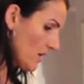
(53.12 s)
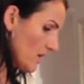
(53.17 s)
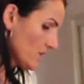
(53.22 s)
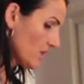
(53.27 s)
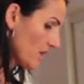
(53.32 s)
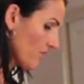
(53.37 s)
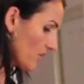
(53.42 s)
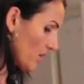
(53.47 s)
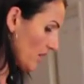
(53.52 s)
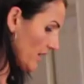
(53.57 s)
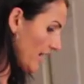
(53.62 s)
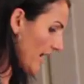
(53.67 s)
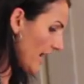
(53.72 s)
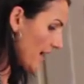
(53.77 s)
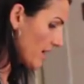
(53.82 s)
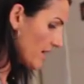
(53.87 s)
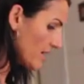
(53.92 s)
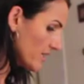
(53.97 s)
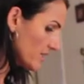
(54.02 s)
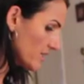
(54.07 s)
So I've got
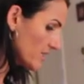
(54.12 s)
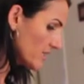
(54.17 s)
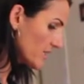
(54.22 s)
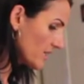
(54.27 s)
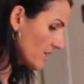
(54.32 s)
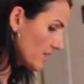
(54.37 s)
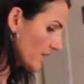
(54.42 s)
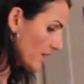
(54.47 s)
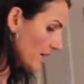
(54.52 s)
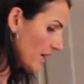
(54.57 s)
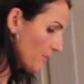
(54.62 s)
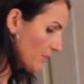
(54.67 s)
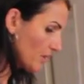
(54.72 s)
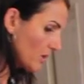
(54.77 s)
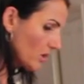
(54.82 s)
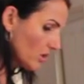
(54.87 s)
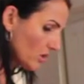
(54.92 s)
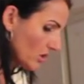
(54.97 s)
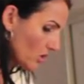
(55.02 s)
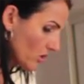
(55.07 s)
carrots, a couple
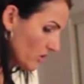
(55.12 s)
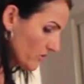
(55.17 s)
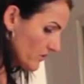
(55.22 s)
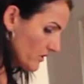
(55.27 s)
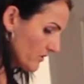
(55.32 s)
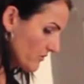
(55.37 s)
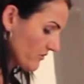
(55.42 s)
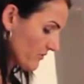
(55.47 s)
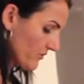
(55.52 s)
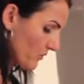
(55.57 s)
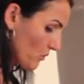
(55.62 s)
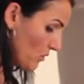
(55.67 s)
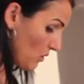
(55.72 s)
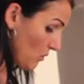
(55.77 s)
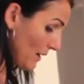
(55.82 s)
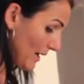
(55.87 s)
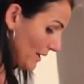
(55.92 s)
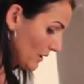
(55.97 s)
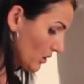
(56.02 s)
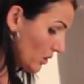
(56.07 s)
of cloves of,
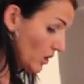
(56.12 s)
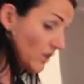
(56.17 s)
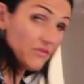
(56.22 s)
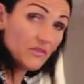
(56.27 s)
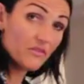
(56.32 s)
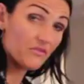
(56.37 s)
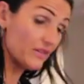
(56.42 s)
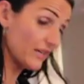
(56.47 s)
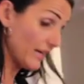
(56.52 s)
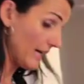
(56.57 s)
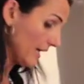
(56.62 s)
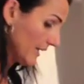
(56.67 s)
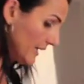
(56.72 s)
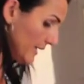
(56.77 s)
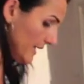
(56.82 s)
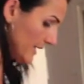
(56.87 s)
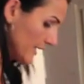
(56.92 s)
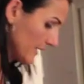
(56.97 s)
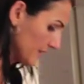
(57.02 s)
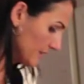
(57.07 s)
or 1 clove of
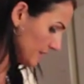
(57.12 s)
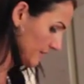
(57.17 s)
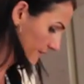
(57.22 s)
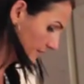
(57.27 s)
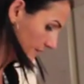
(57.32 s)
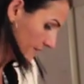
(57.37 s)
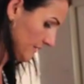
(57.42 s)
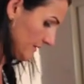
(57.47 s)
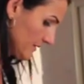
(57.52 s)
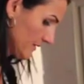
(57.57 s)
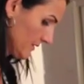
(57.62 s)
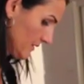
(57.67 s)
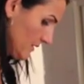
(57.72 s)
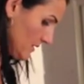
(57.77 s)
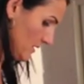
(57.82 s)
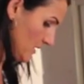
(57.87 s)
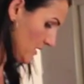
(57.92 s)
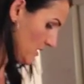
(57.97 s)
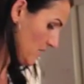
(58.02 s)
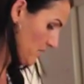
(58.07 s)
garlic,
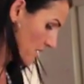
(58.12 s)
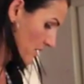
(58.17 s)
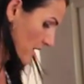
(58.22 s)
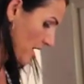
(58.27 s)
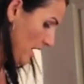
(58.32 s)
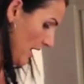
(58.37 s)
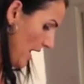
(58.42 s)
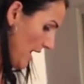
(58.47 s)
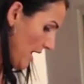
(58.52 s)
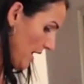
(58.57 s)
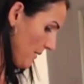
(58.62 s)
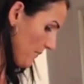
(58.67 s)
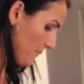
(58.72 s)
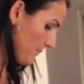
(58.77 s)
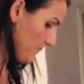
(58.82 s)
a